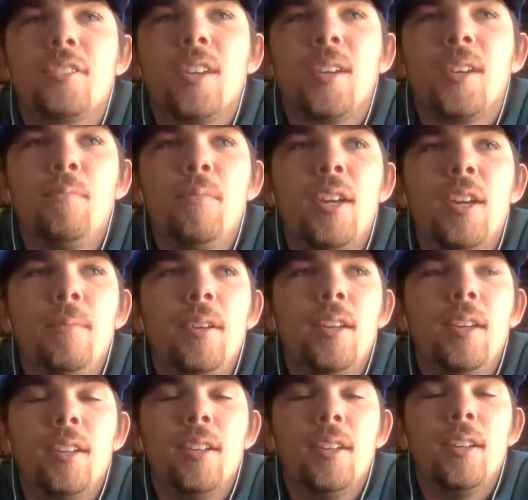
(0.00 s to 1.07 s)
like
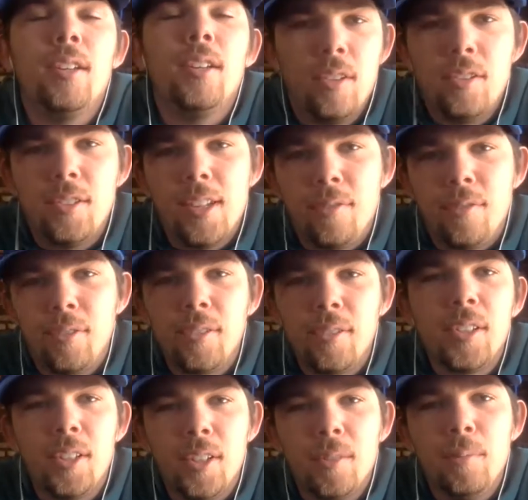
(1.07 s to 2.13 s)
maybe there's
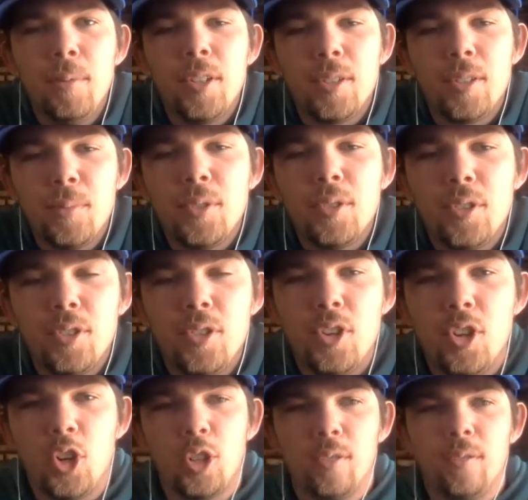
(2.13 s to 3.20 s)
definitely could be some
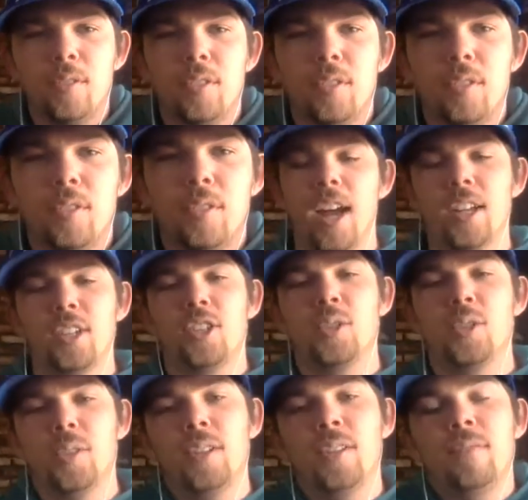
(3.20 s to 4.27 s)
nerves attached
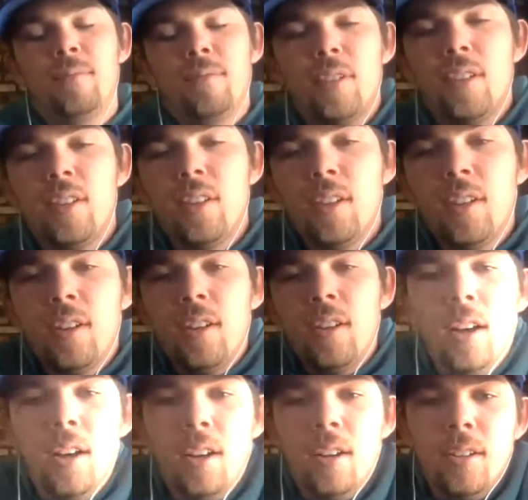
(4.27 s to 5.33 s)
to it
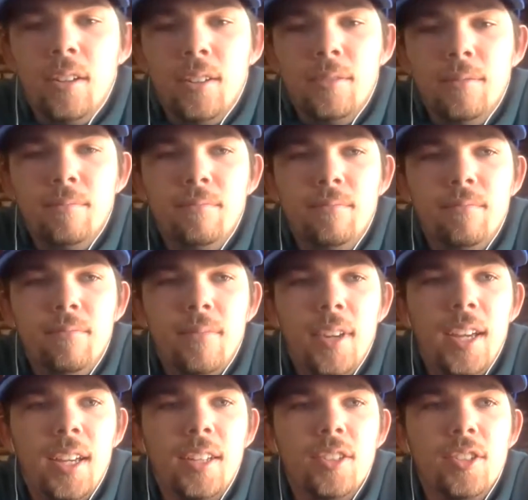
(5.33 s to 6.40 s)
um
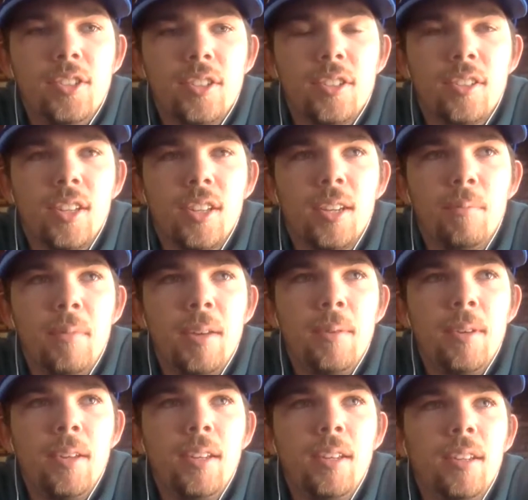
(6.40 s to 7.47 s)
and just like
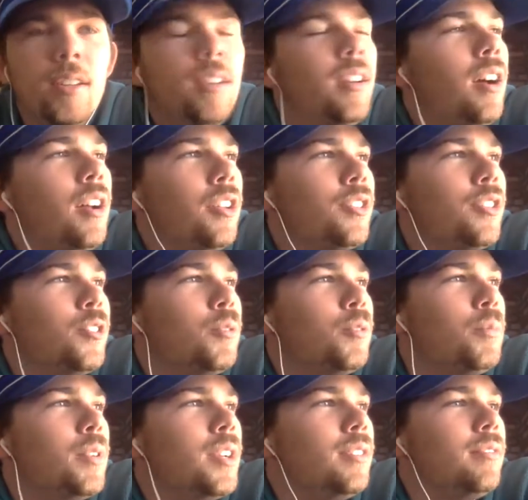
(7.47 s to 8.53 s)
maybe a little
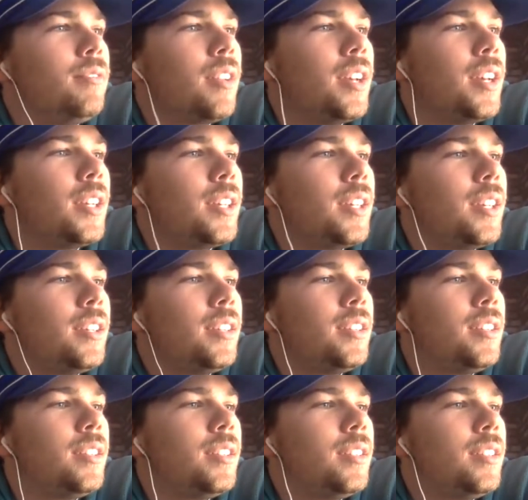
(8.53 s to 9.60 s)
bit of like
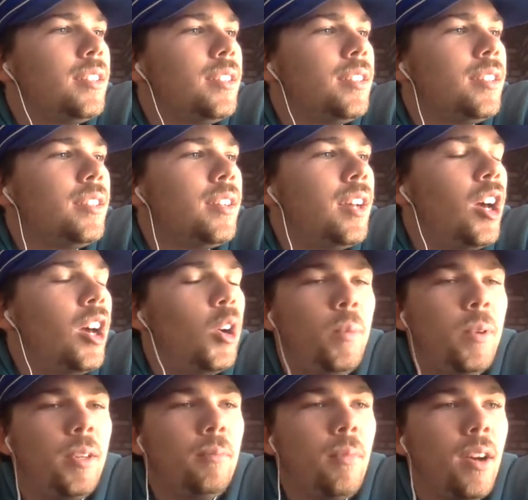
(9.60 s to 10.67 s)

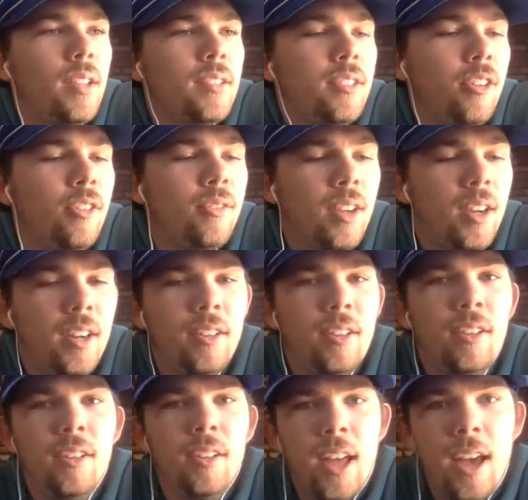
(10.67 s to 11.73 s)
helping myself kind
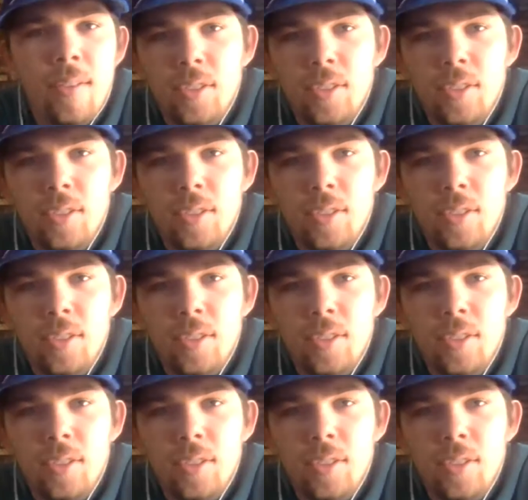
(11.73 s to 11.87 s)
of have a